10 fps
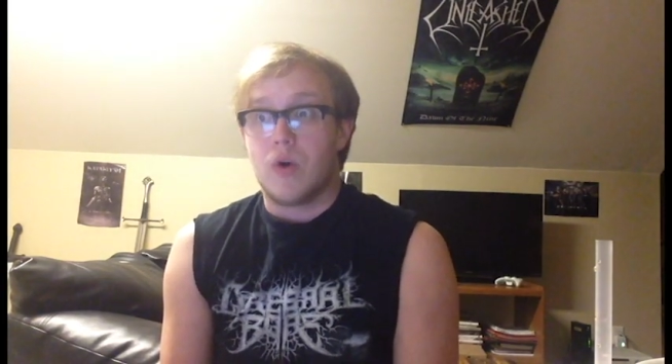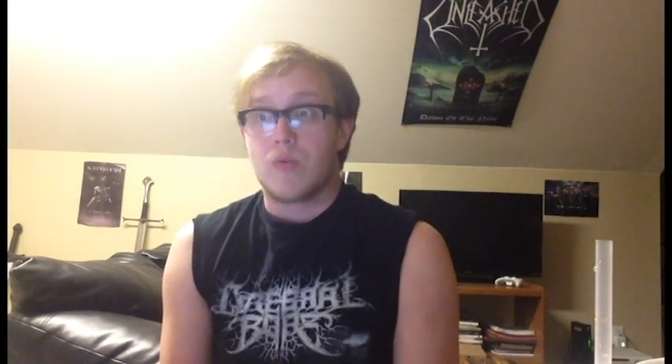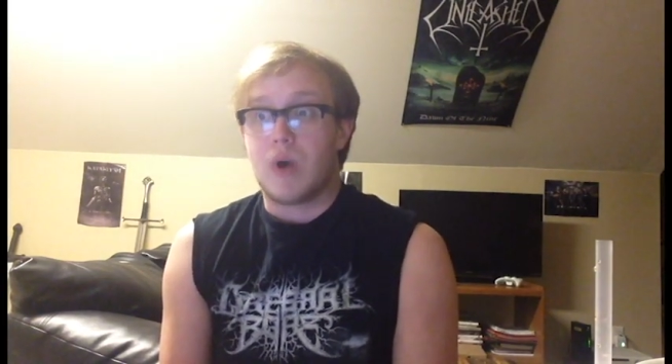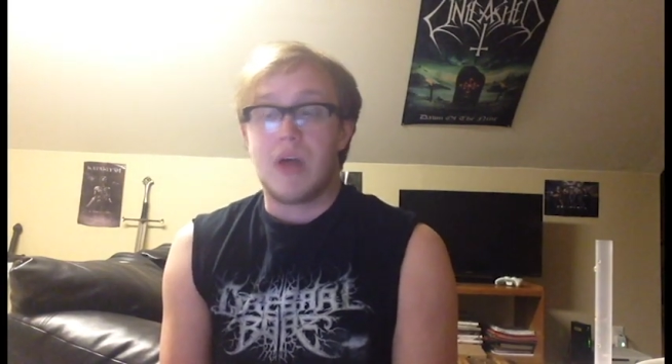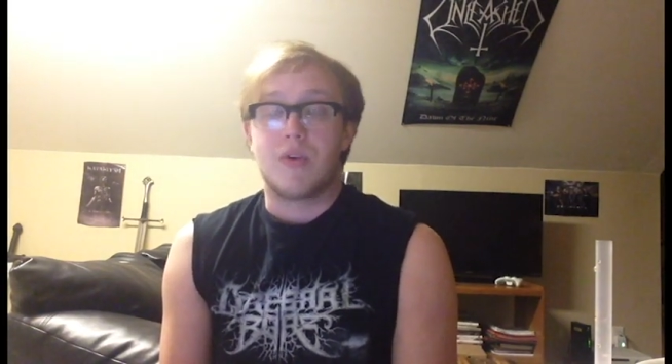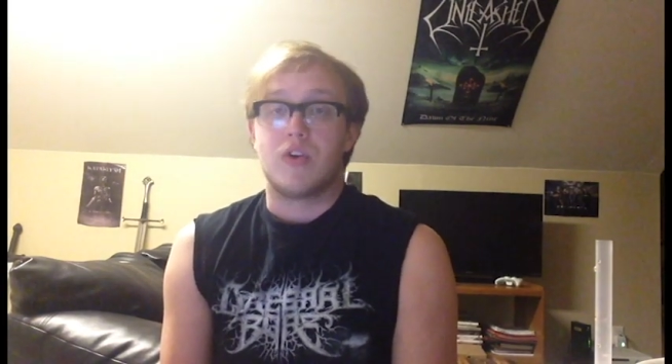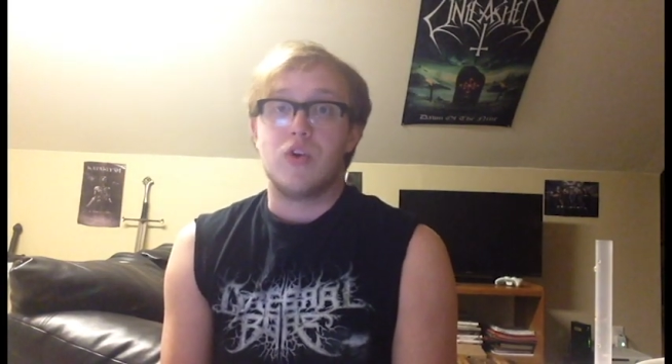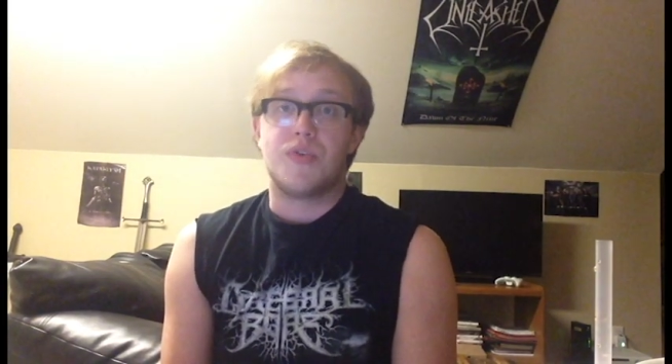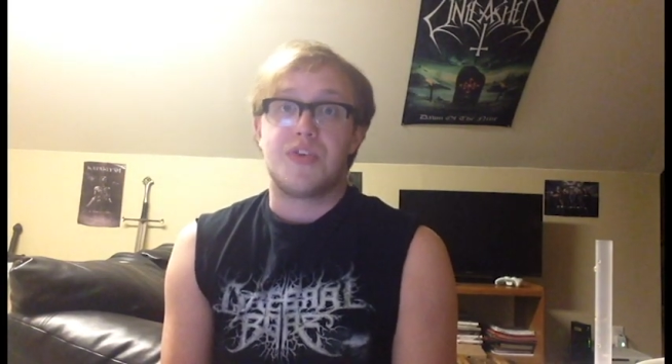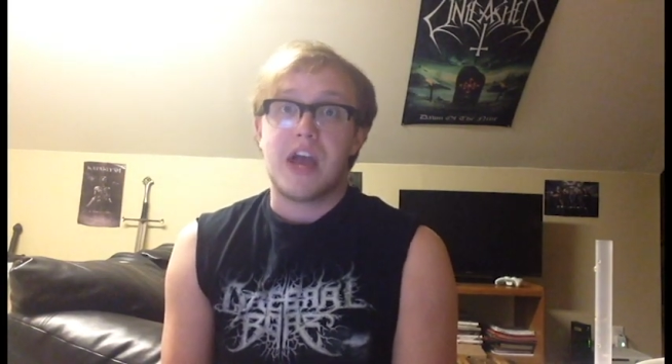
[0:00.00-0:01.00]
whether
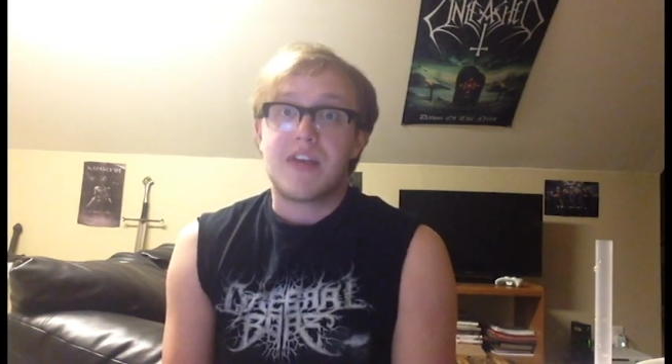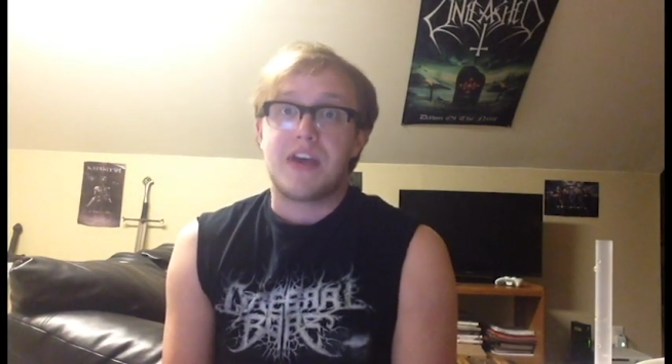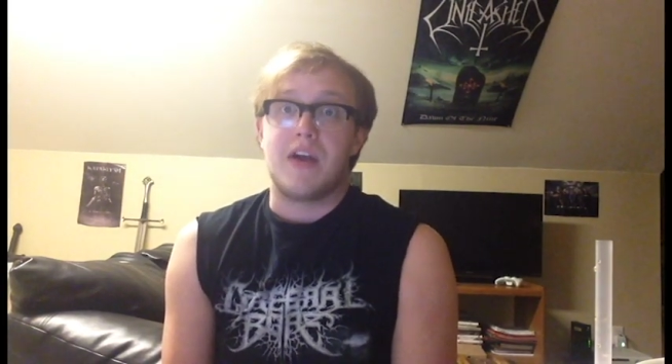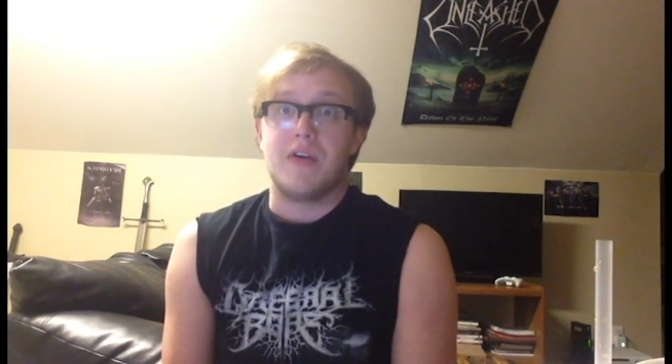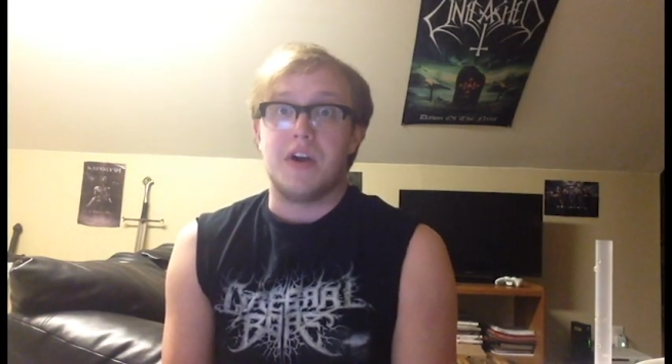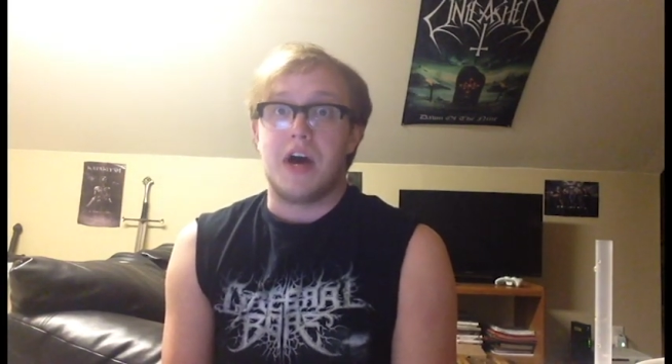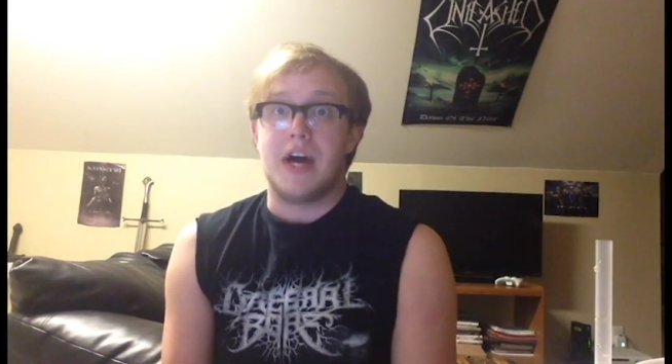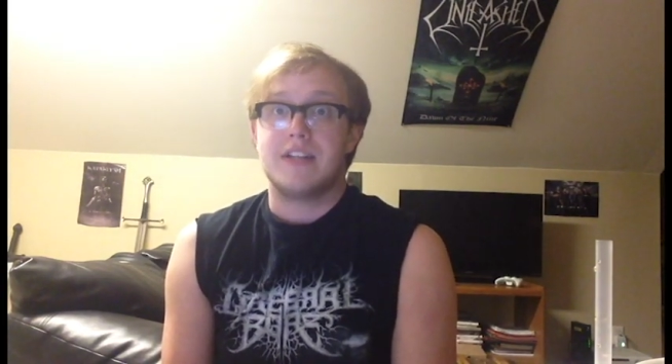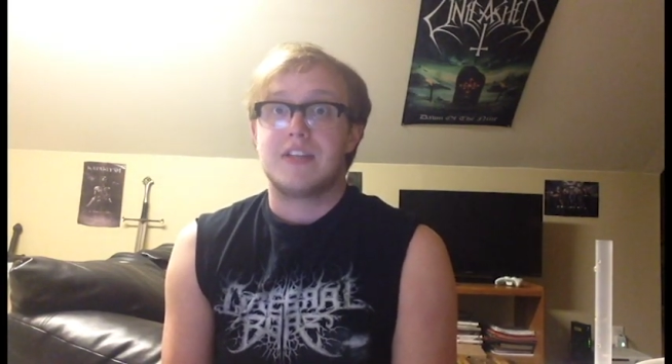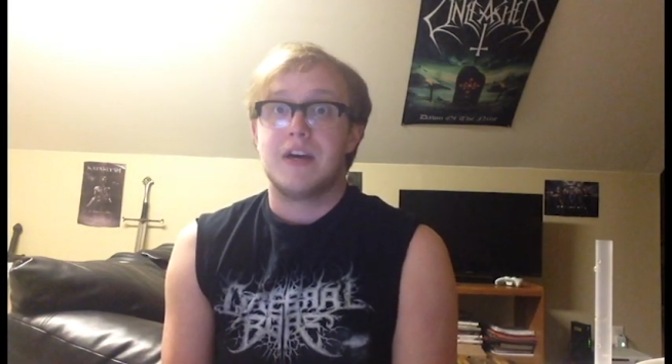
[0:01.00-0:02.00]
you think that or
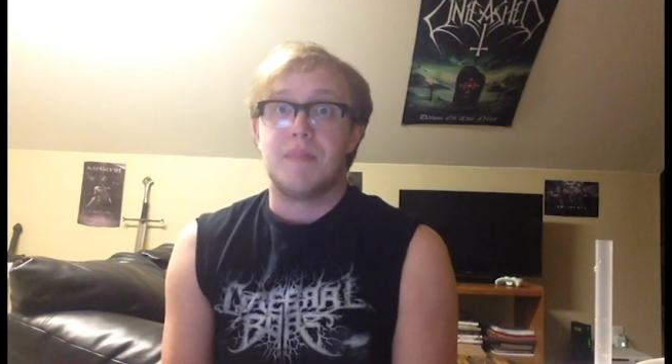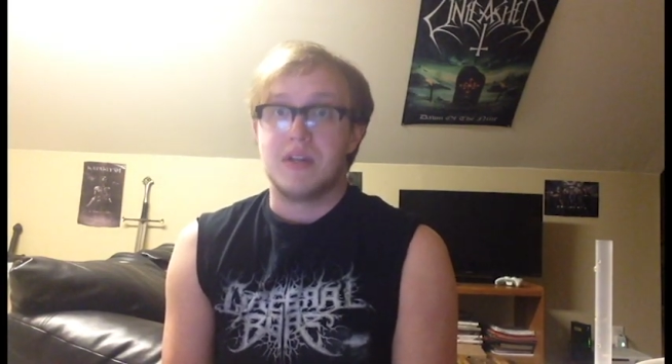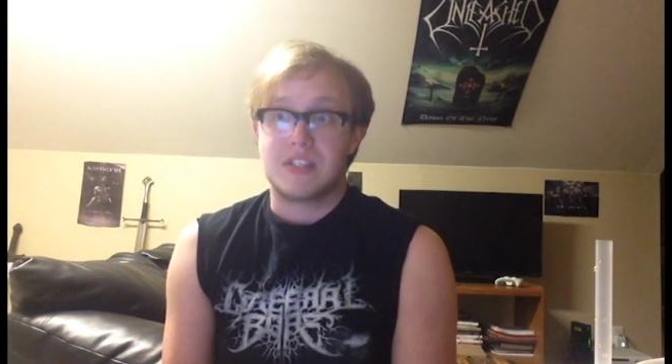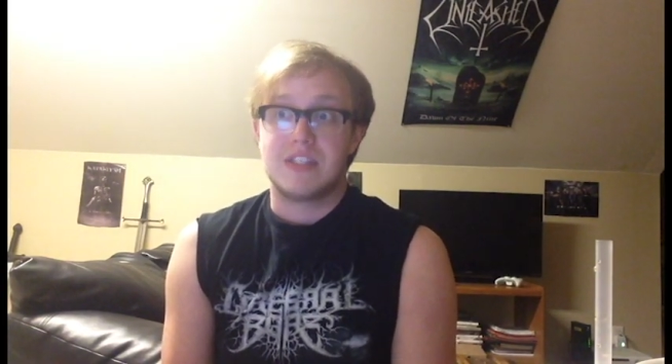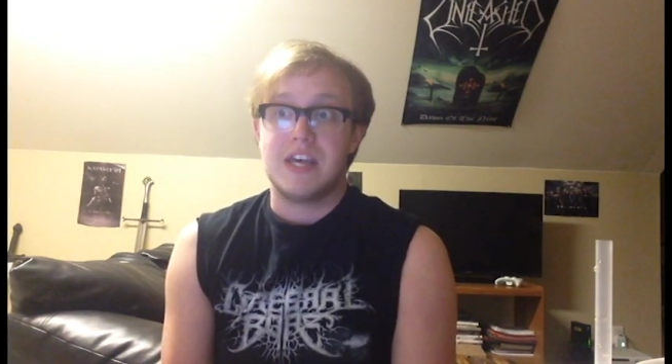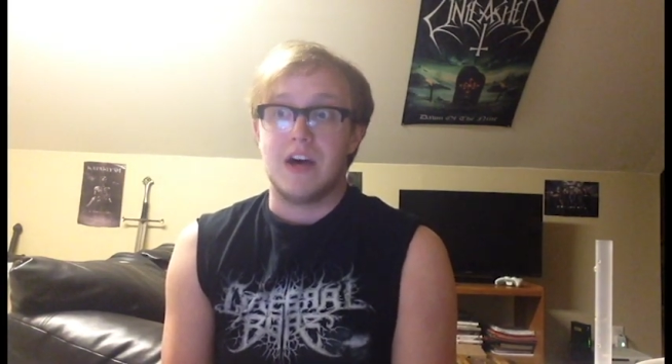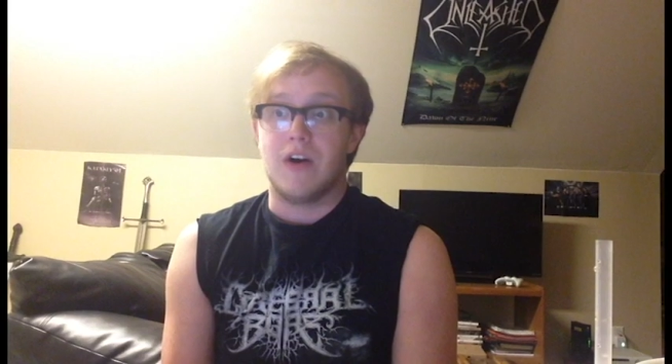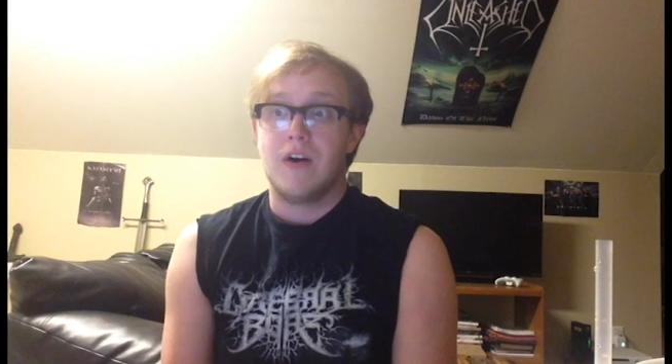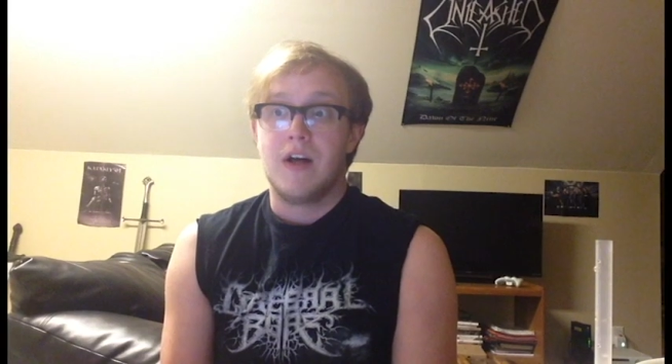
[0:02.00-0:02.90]
not, but still,